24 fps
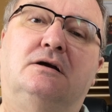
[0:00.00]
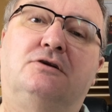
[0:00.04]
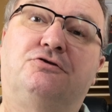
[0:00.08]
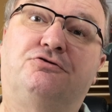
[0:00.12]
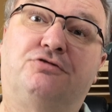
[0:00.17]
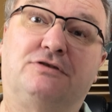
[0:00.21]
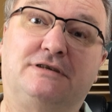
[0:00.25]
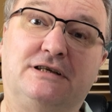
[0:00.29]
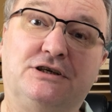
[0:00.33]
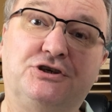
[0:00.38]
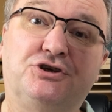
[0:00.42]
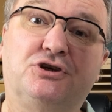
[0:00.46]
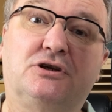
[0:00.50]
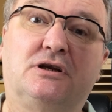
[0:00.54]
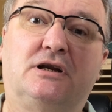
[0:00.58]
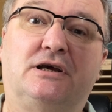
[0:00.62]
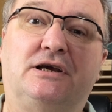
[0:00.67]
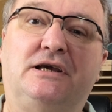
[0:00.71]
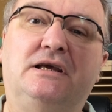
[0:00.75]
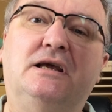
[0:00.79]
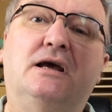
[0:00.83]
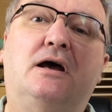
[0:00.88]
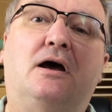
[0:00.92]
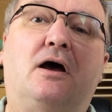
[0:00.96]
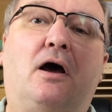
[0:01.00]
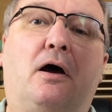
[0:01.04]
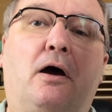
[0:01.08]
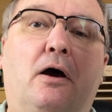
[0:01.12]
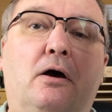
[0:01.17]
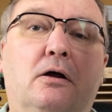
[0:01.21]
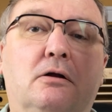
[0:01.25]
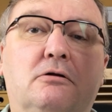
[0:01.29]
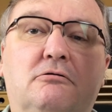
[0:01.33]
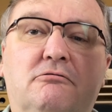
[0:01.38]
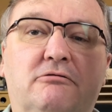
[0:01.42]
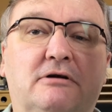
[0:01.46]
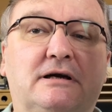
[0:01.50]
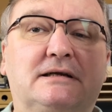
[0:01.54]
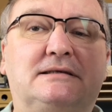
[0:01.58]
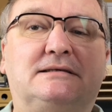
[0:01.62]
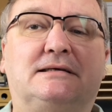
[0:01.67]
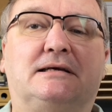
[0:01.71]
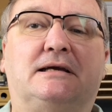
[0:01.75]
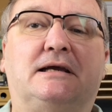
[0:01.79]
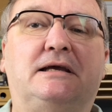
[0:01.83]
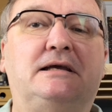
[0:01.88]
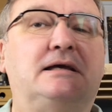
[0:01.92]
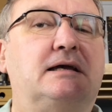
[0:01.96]
Traditionally, Earl Grey
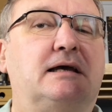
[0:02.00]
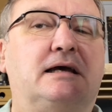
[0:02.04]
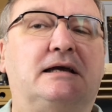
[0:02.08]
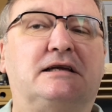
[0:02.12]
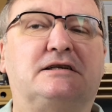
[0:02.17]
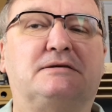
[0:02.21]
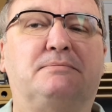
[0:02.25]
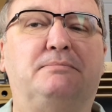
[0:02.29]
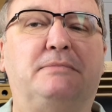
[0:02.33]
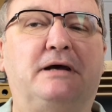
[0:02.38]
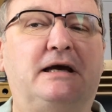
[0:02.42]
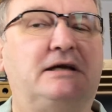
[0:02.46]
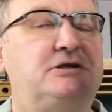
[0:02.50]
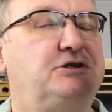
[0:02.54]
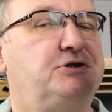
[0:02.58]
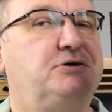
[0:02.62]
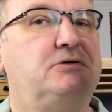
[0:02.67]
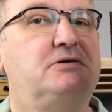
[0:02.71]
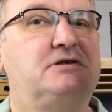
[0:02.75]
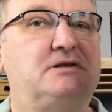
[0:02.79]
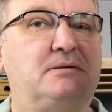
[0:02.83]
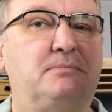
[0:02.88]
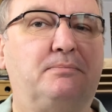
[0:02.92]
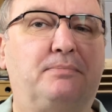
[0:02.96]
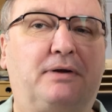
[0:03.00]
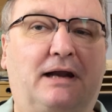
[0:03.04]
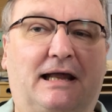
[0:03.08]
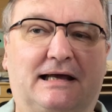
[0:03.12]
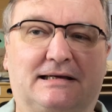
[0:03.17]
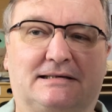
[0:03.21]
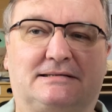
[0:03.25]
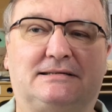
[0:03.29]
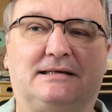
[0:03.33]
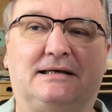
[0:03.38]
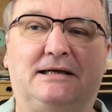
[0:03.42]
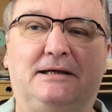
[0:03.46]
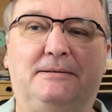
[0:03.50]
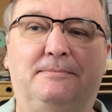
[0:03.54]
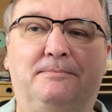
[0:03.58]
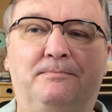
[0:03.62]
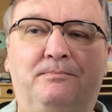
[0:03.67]
tea is made using black tea,